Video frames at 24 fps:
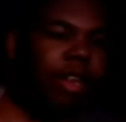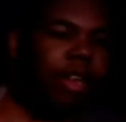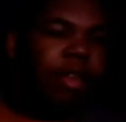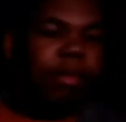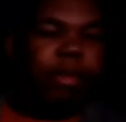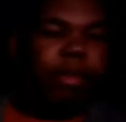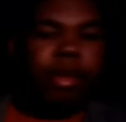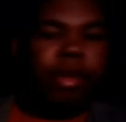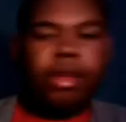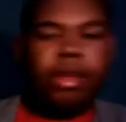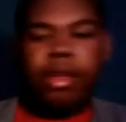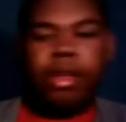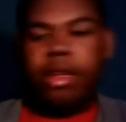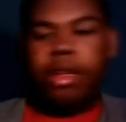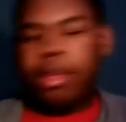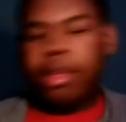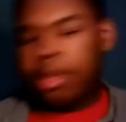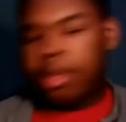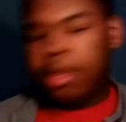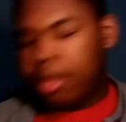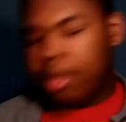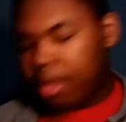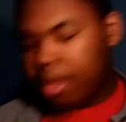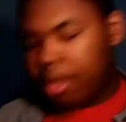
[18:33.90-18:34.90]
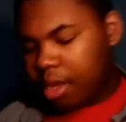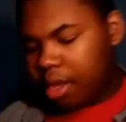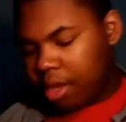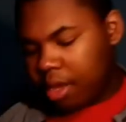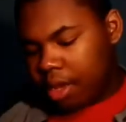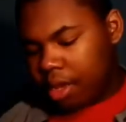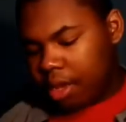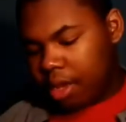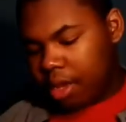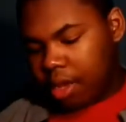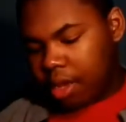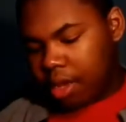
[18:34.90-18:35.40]
in this book.
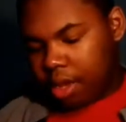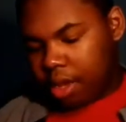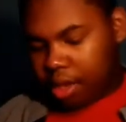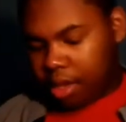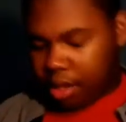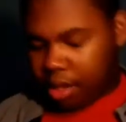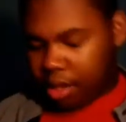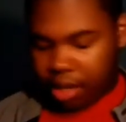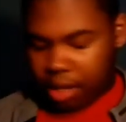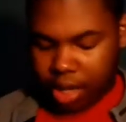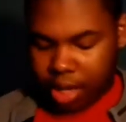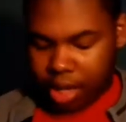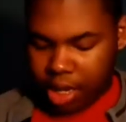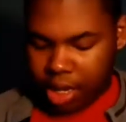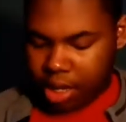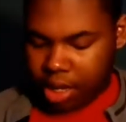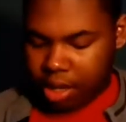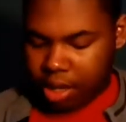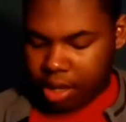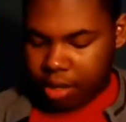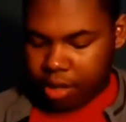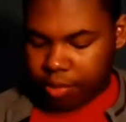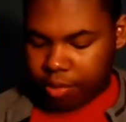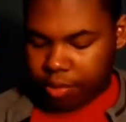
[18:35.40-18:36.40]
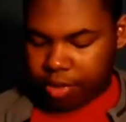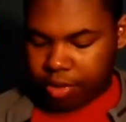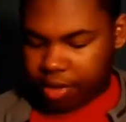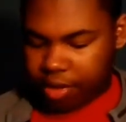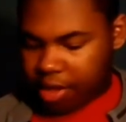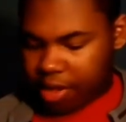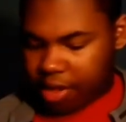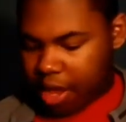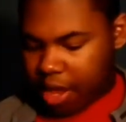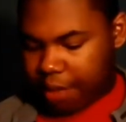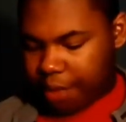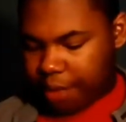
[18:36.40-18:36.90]
And there was
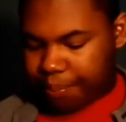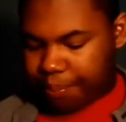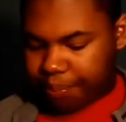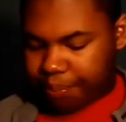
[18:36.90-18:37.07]
just that.